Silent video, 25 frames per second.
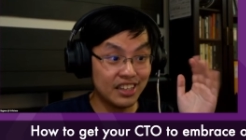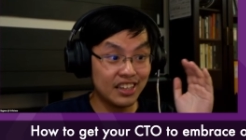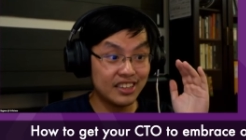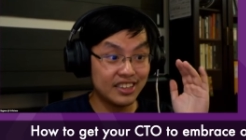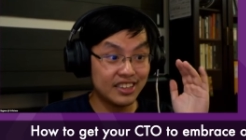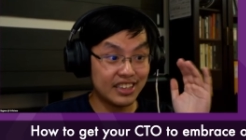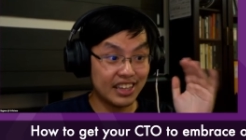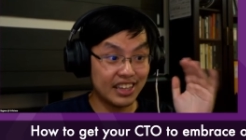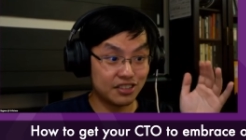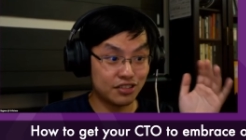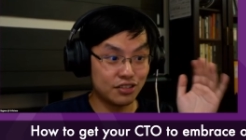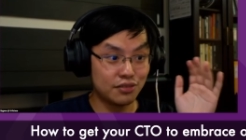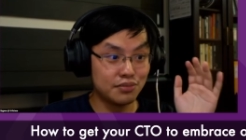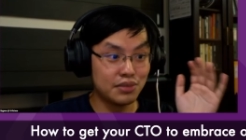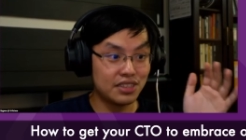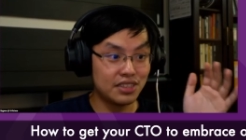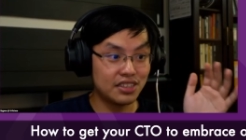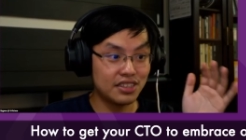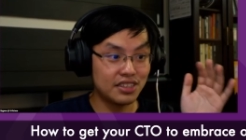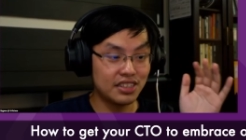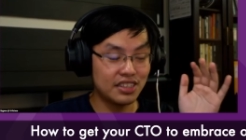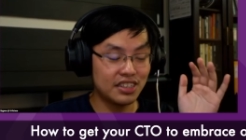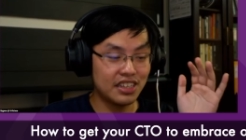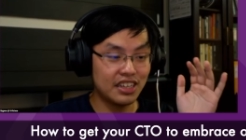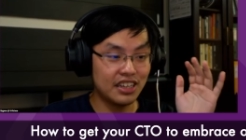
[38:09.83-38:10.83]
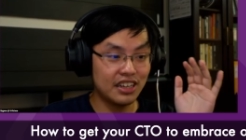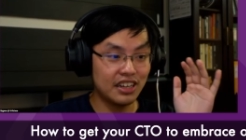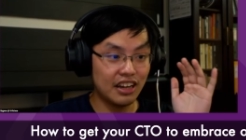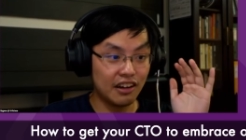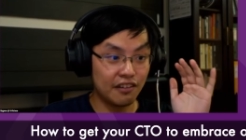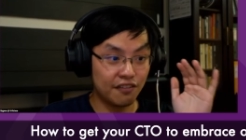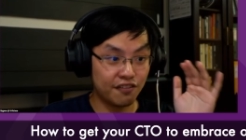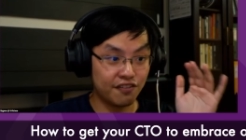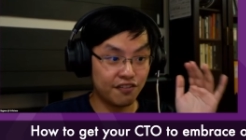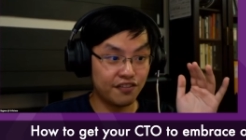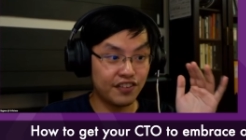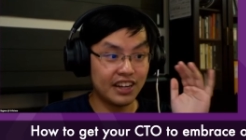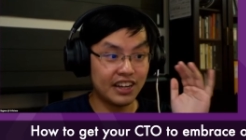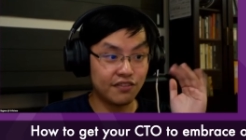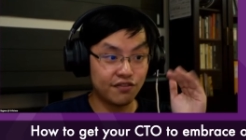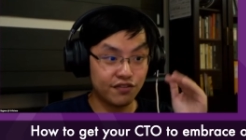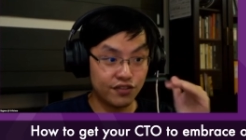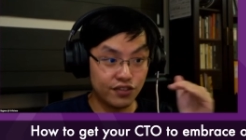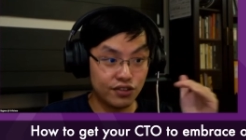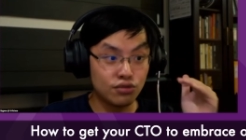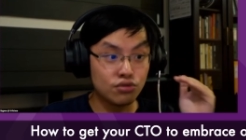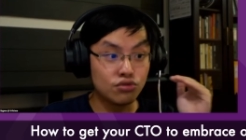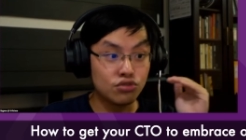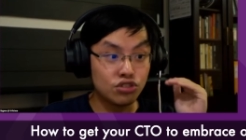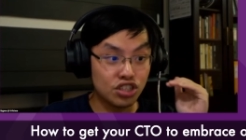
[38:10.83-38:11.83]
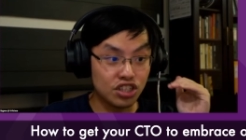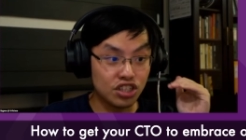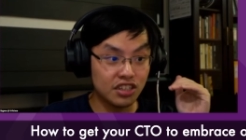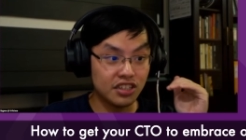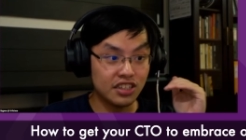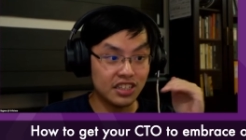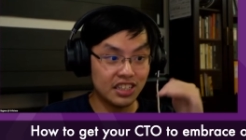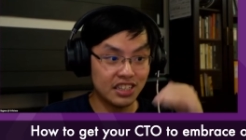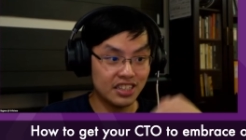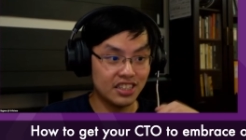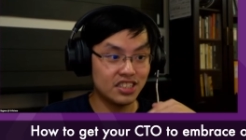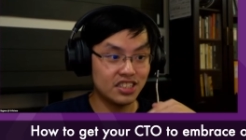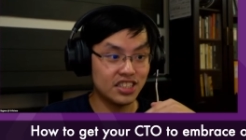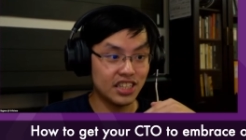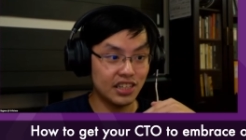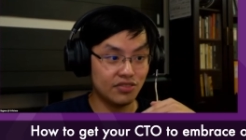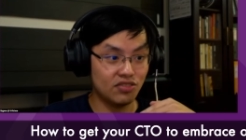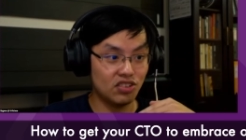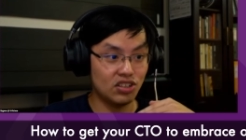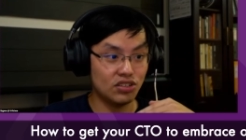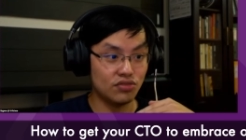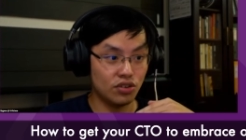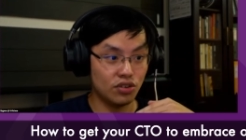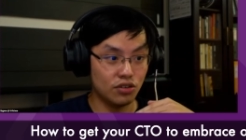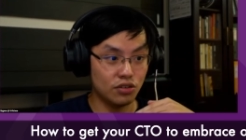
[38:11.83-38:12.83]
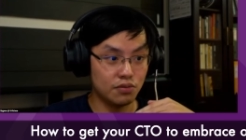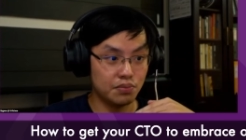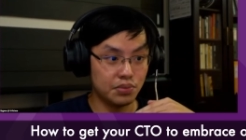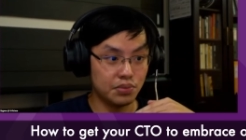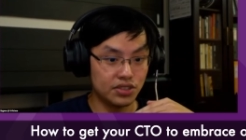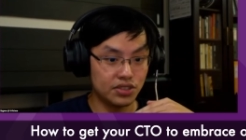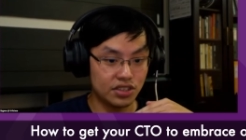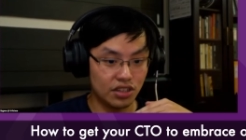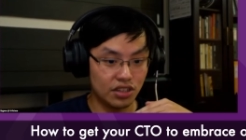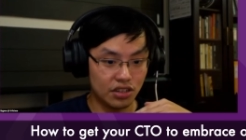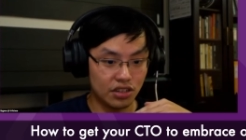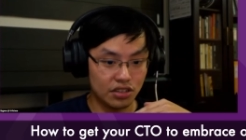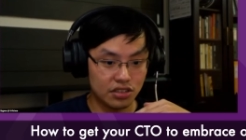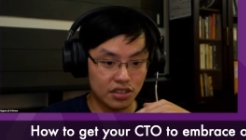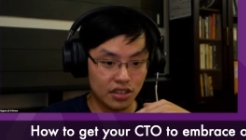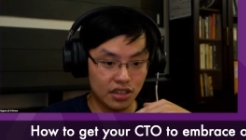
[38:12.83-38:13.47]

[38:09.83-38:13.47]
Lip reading: detrimentally affect future initiatives for open source.